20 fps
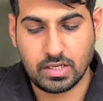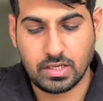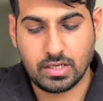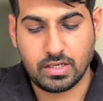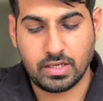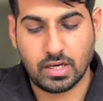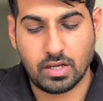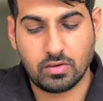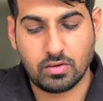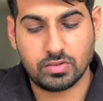
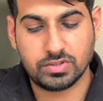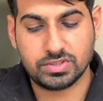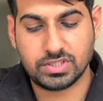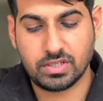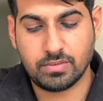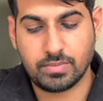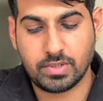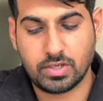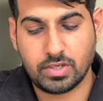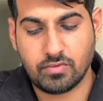Now
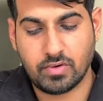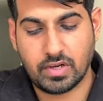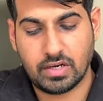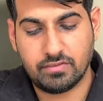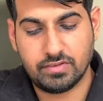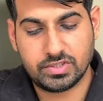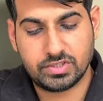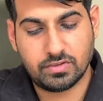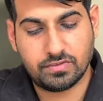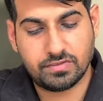question number
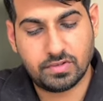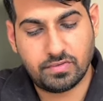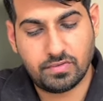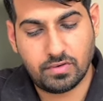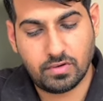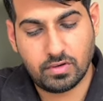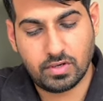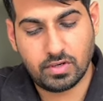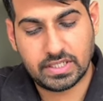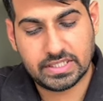12, which of the
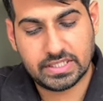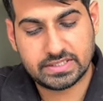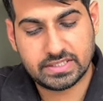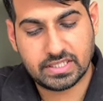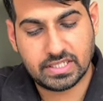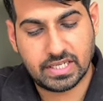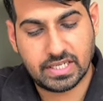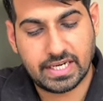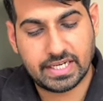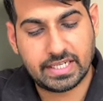following is
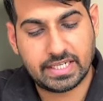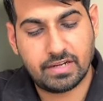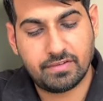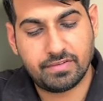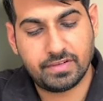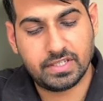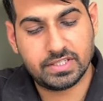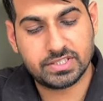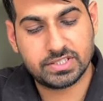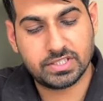the correct
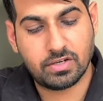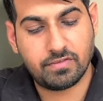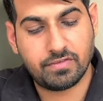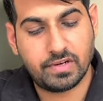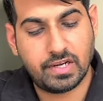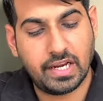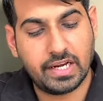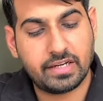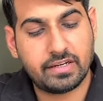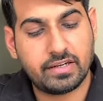definition of
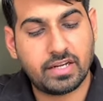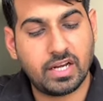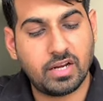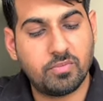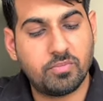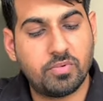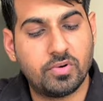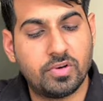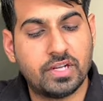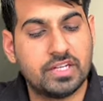
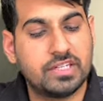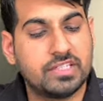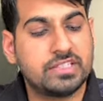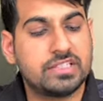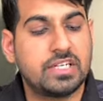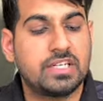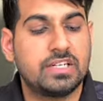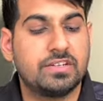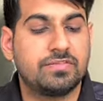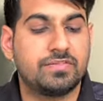electric
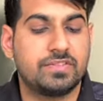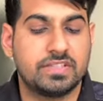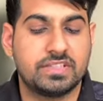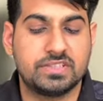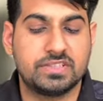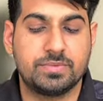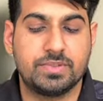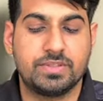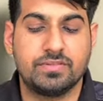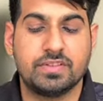potential
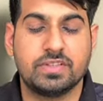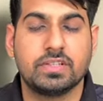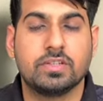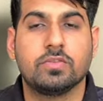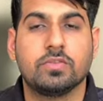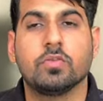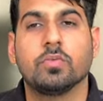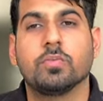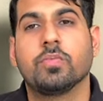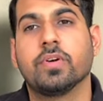difference between the
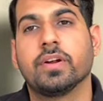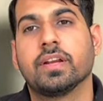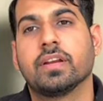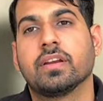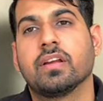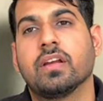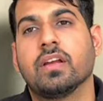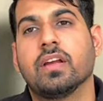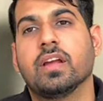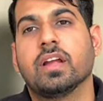2
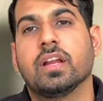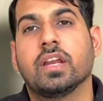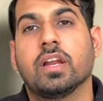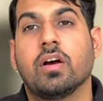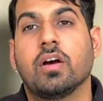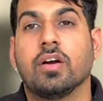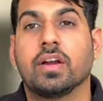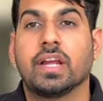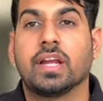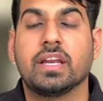points?
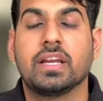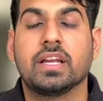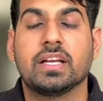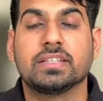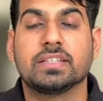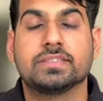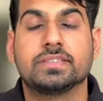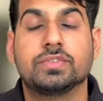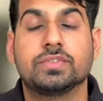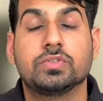Now again
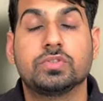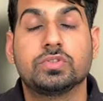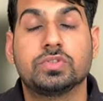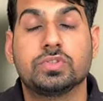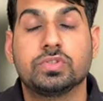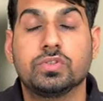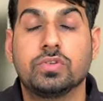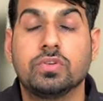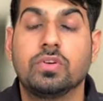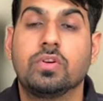guys, you
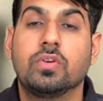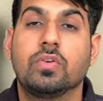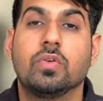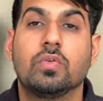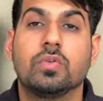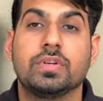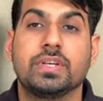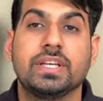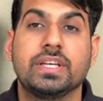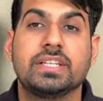should
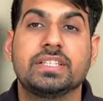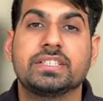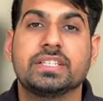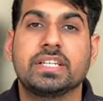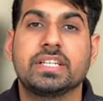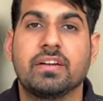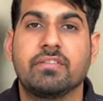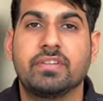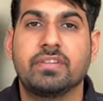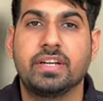know each
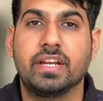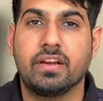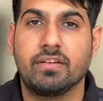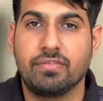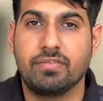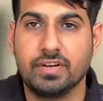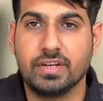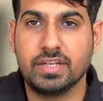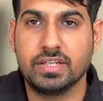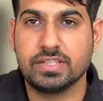and every
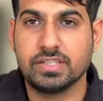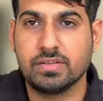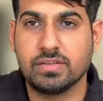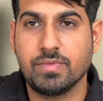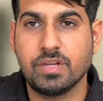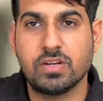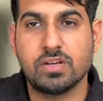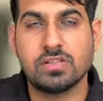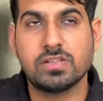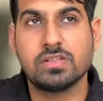definition
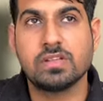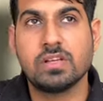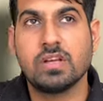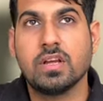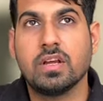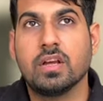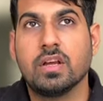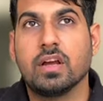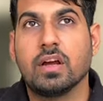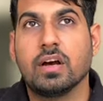because
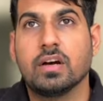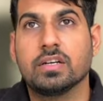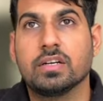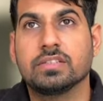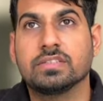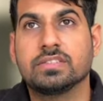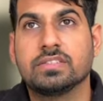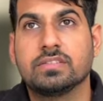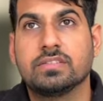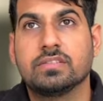
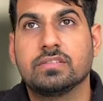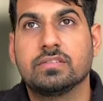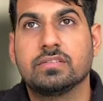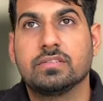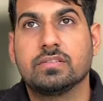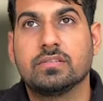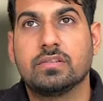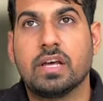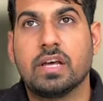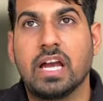
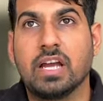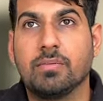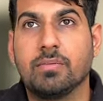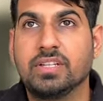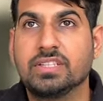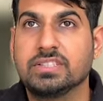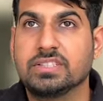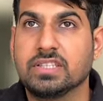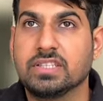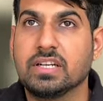
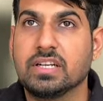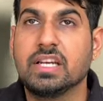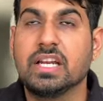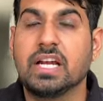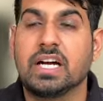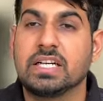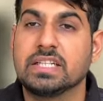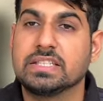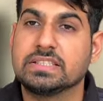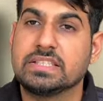IB generally
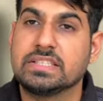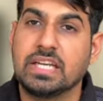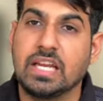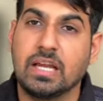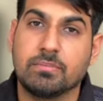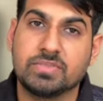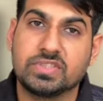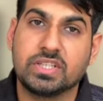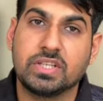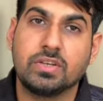asked in
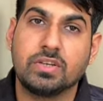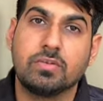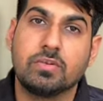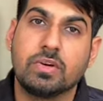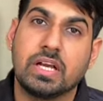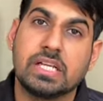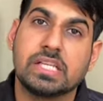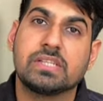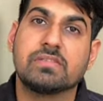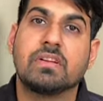
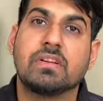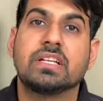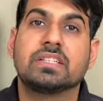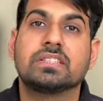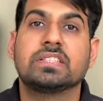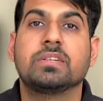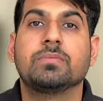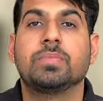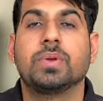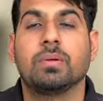MCQ as well
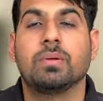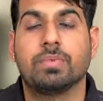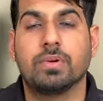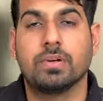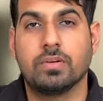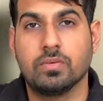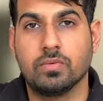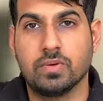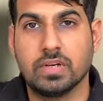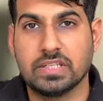as in
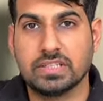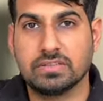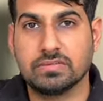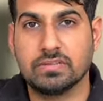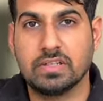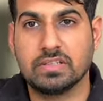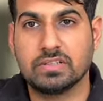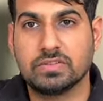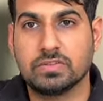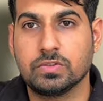paper 2 as
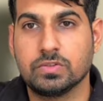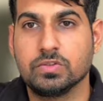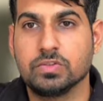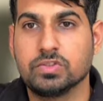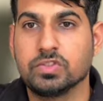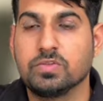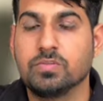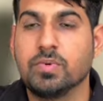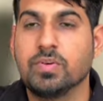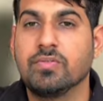well. So you
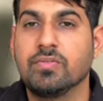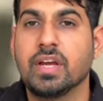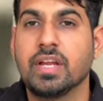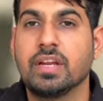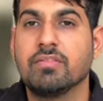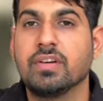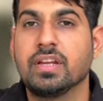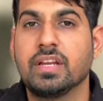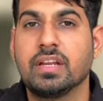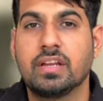should be
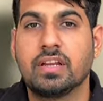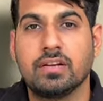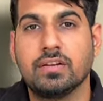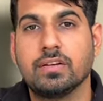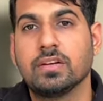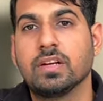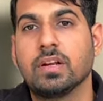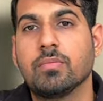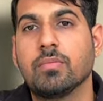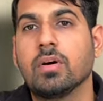very
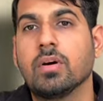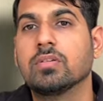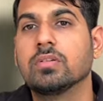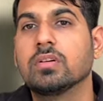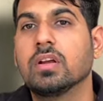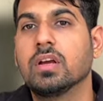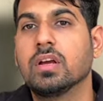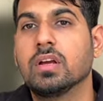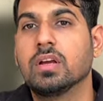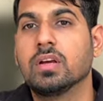clear
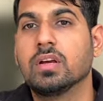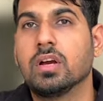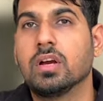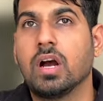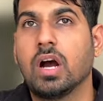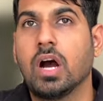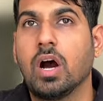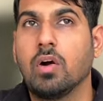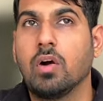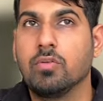about
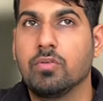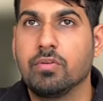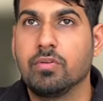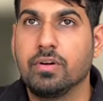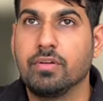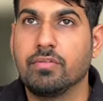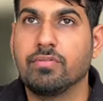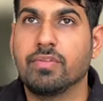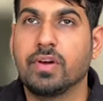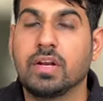how to
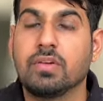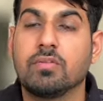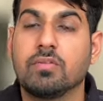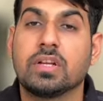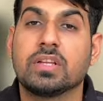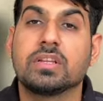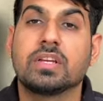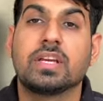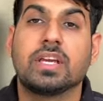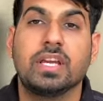define
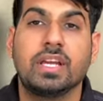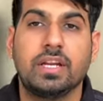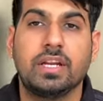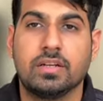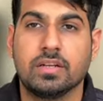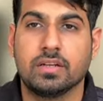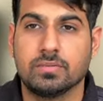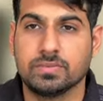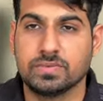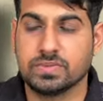what are the
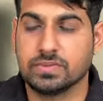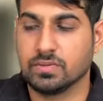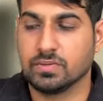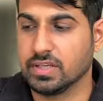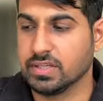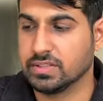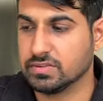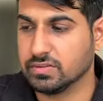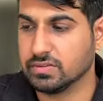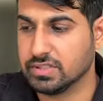key terms.
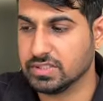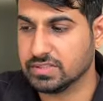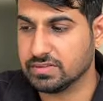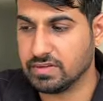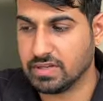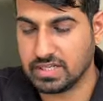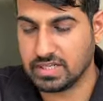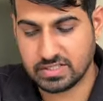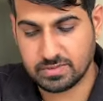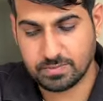Okay, so it is
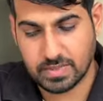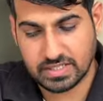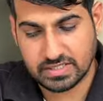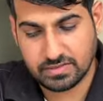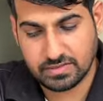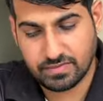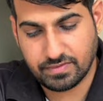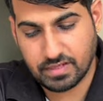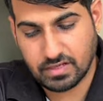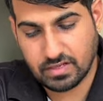very
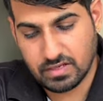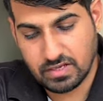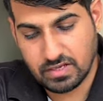specific.